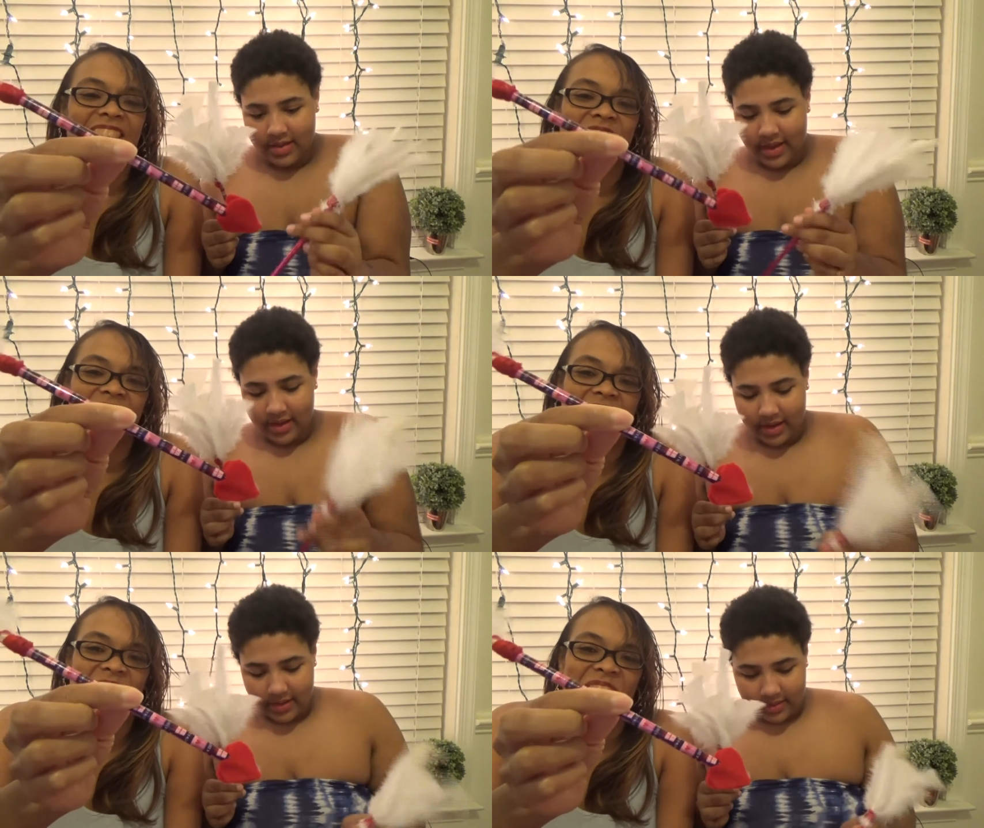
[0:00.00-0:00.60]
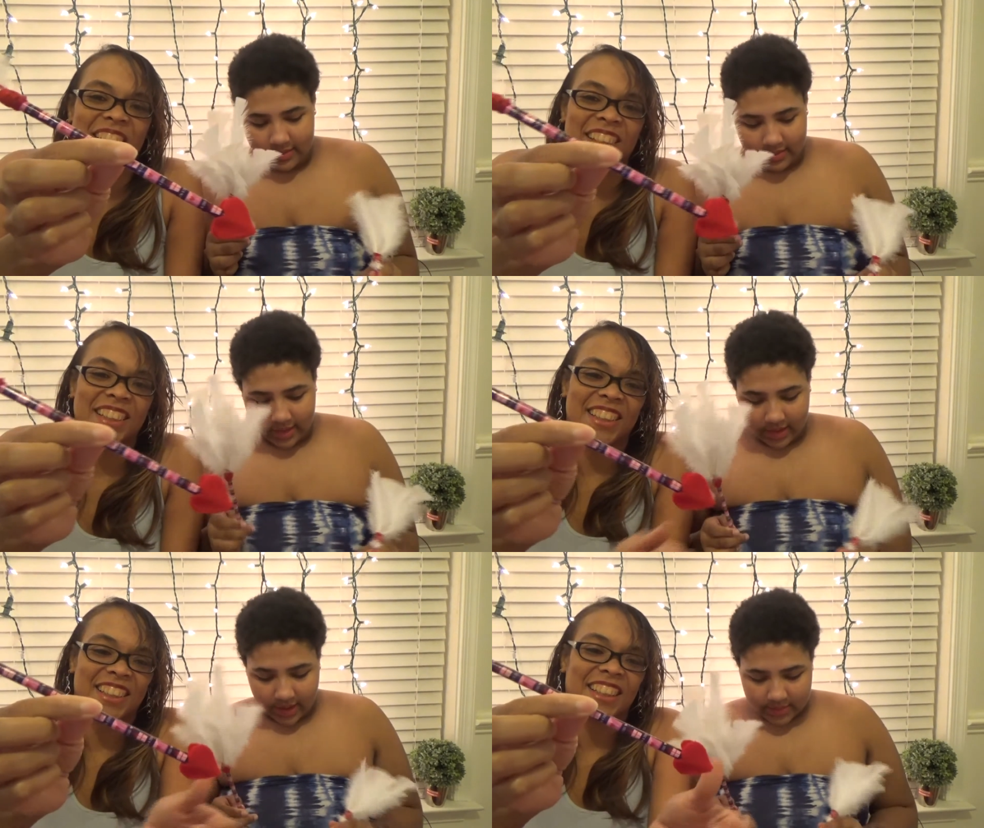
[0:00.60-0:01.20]
Speaker 1: like it,
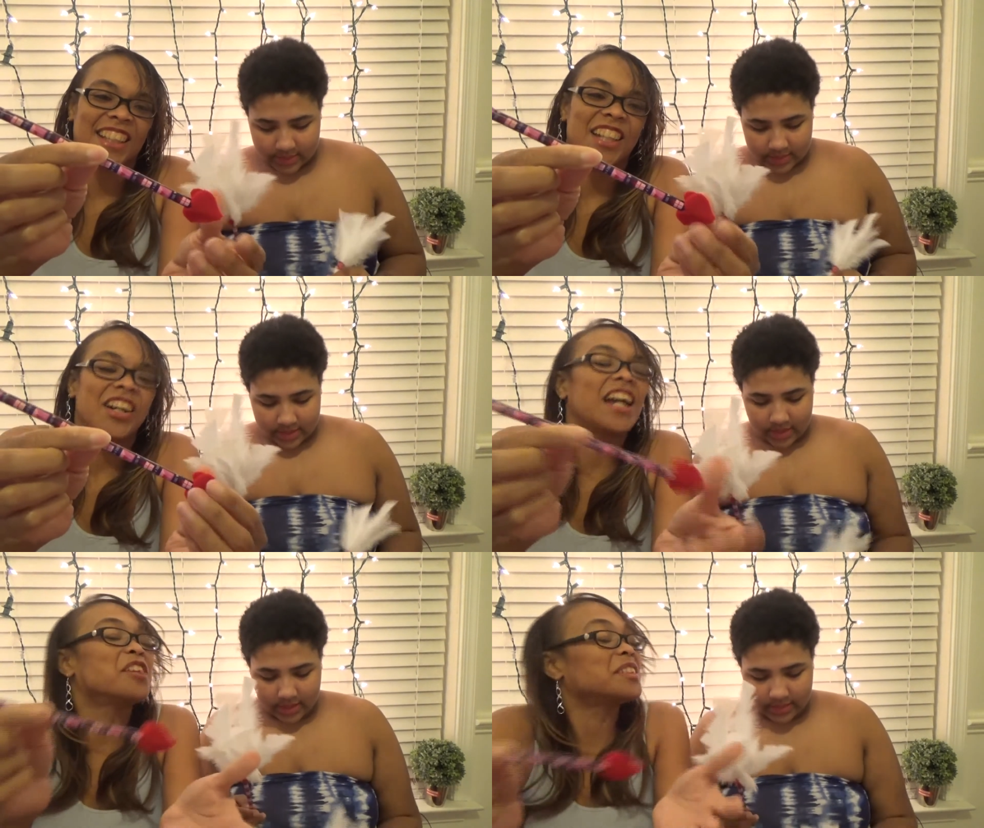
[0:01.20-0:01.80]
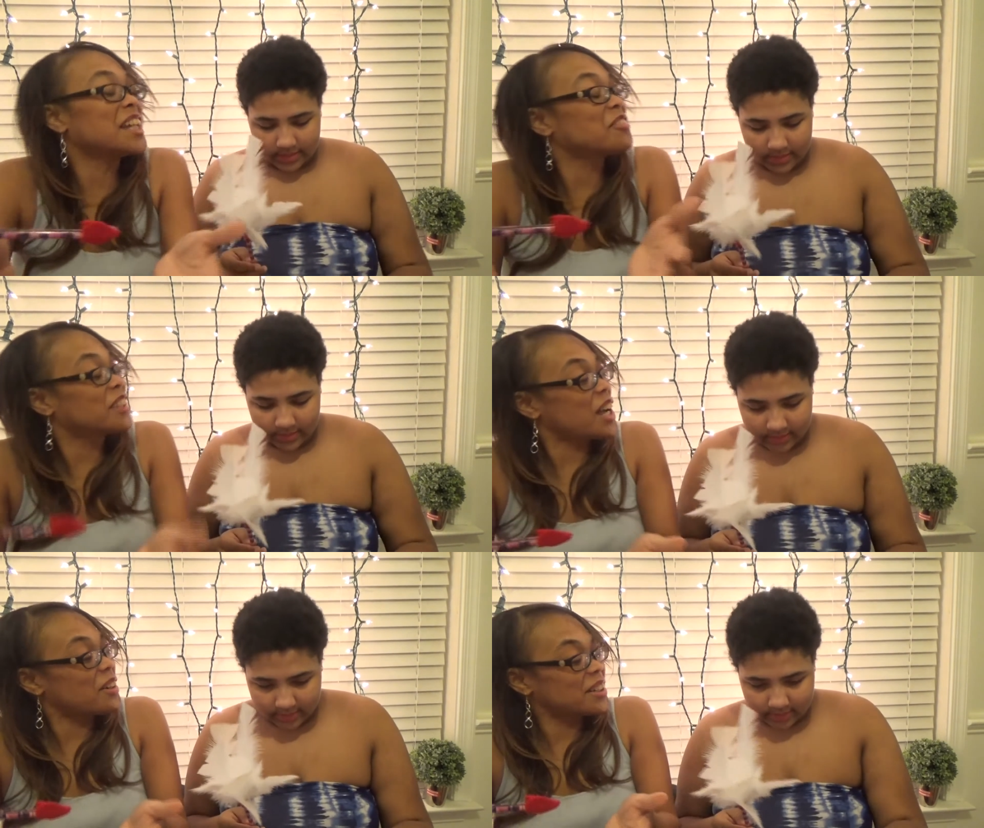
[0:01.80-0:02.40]
like I was just like, you're saying
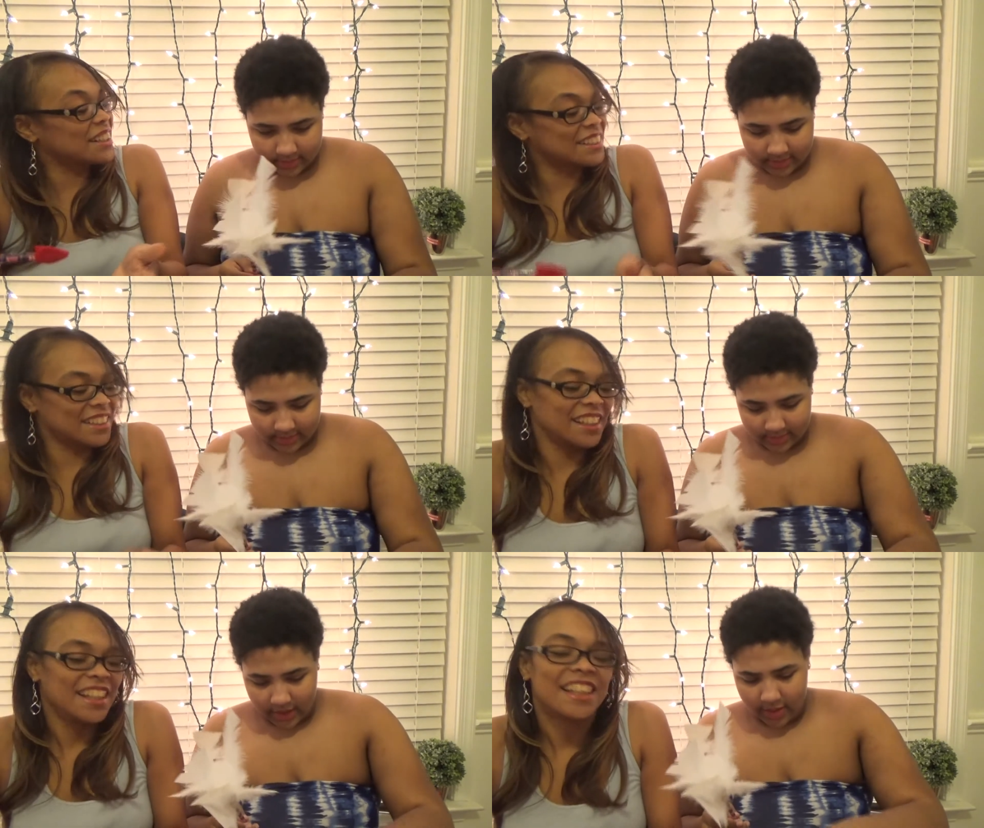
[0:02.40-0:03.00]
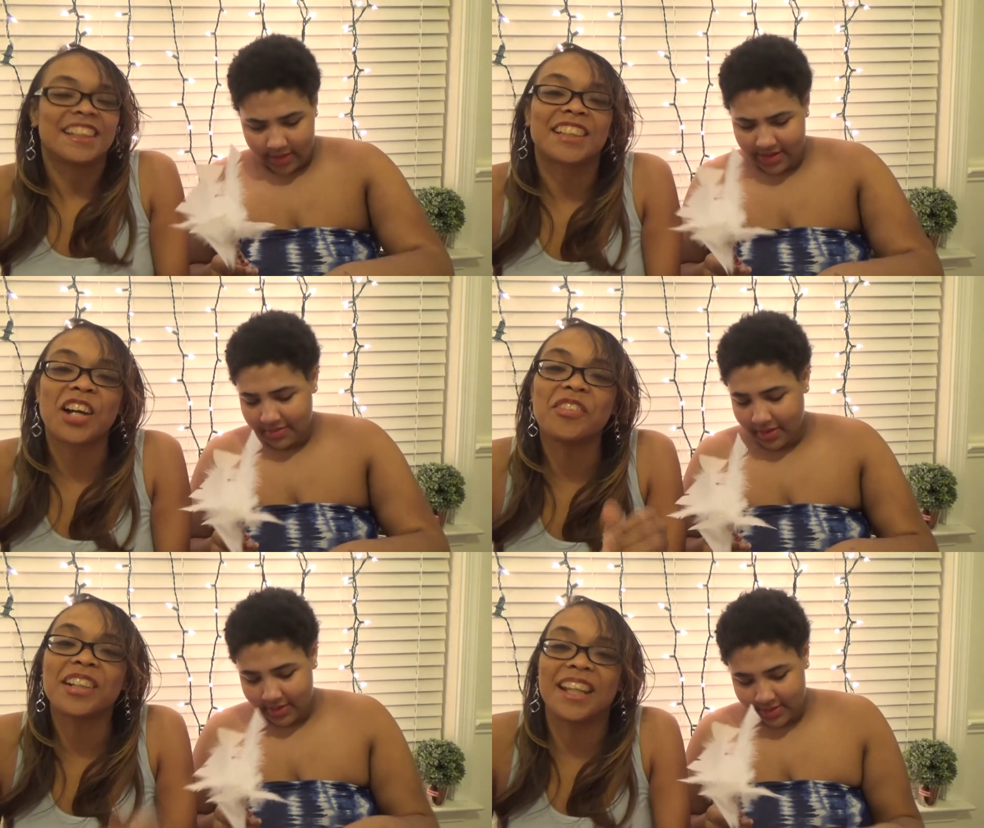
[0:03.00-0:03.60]
flowers. Oh, I didn't
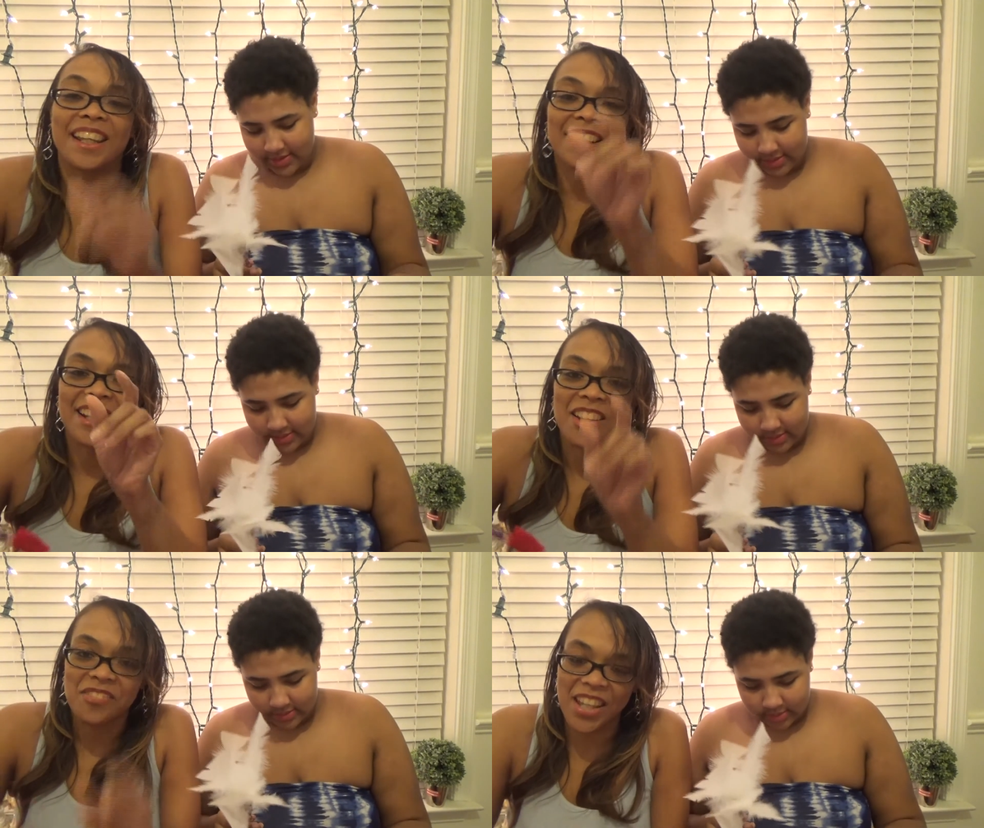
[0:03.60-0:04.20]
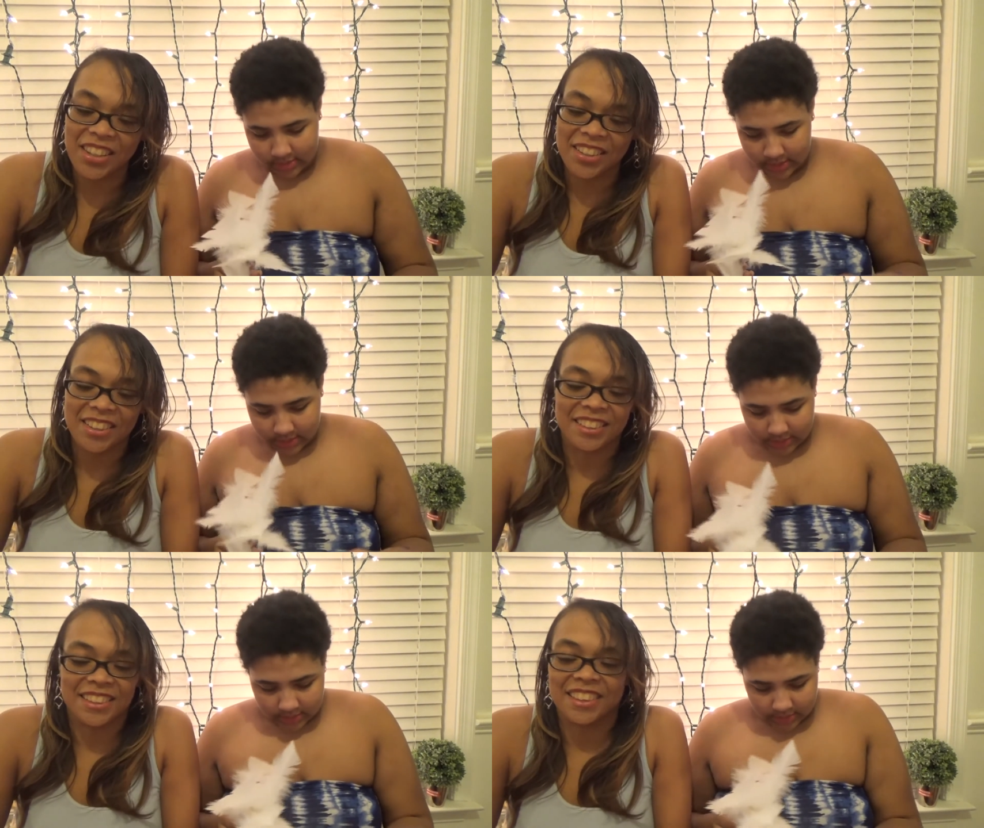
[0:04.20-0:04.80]
covered notice. in
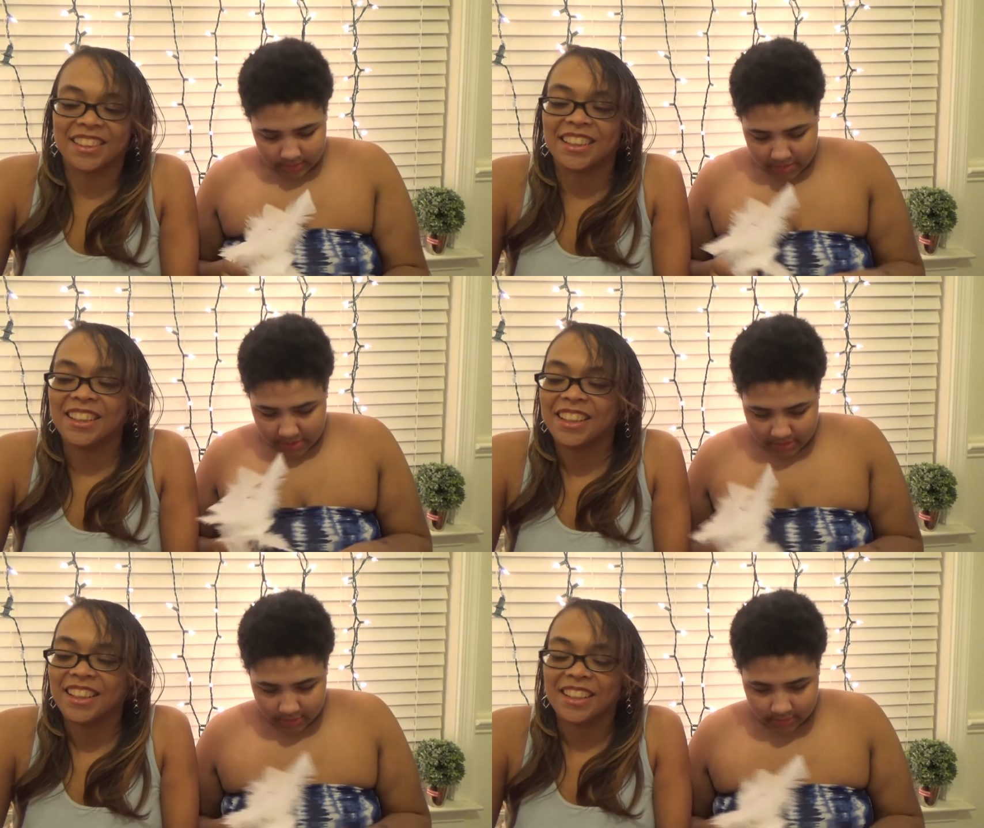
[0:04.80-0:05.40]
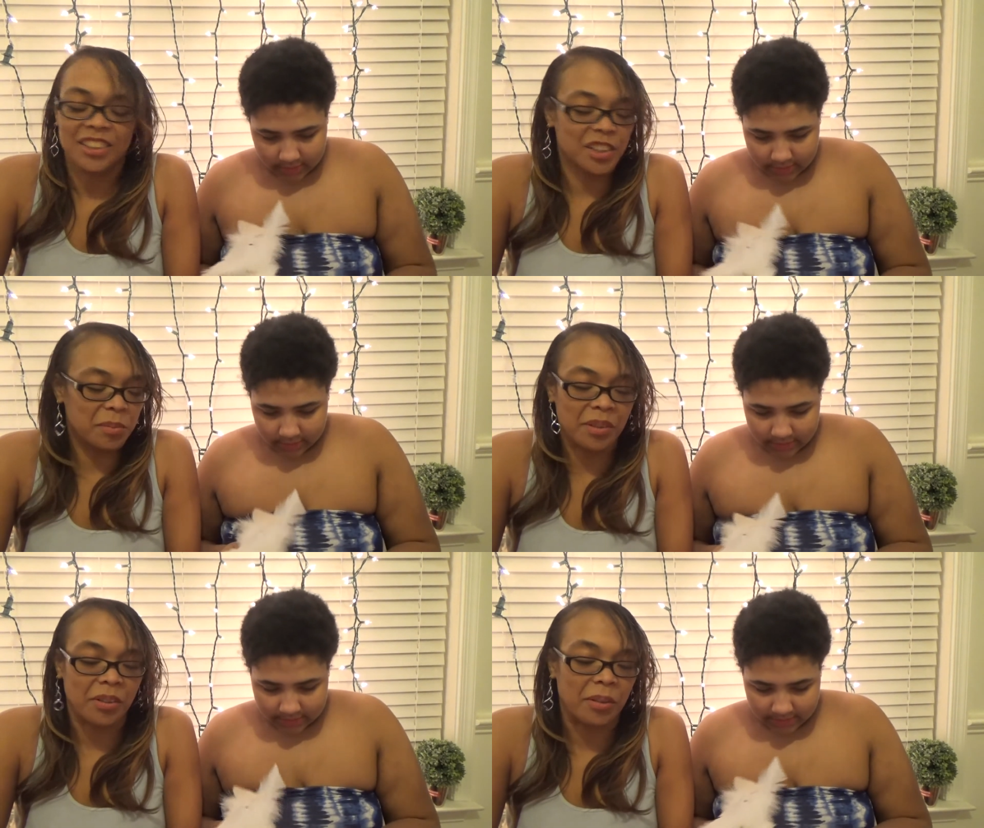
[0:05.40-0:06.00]
feathers. Mom, where, where's
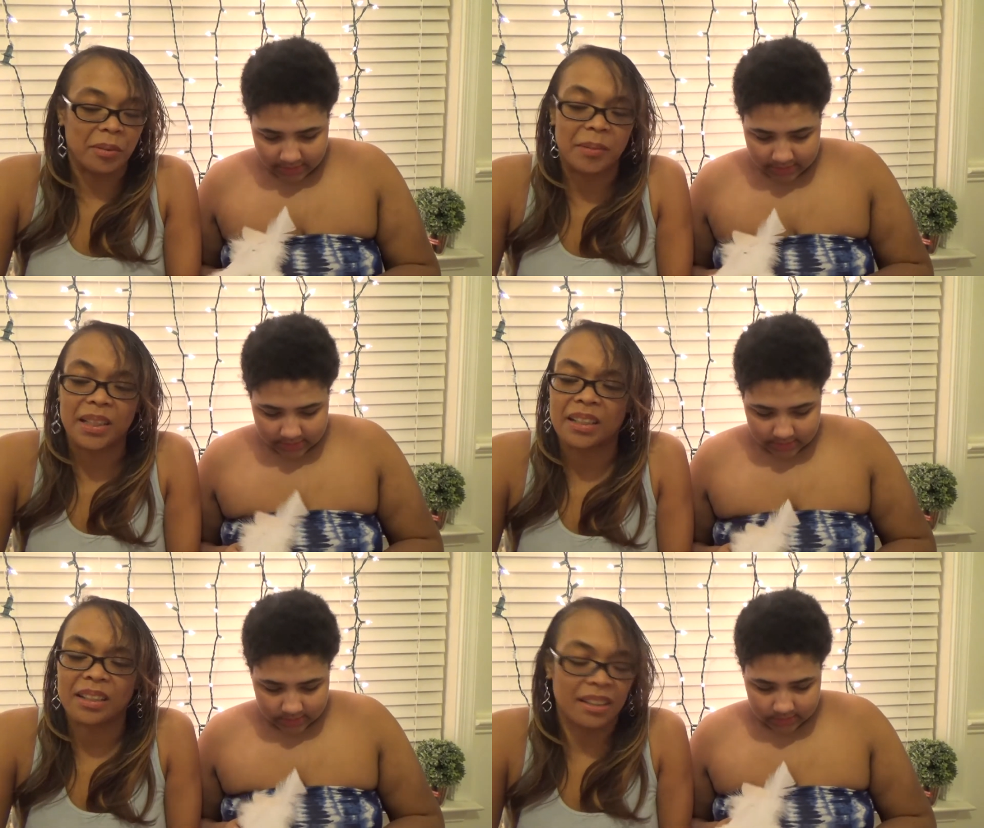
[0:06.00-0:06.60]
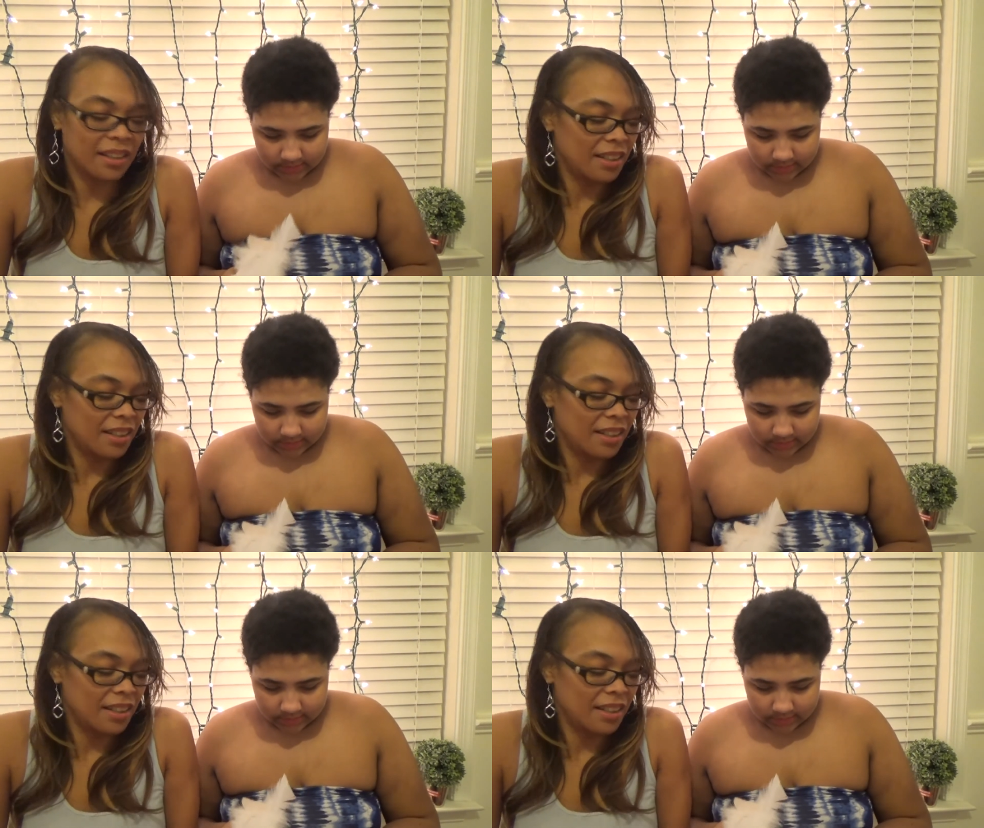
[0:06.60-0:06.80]
my pencil? Right?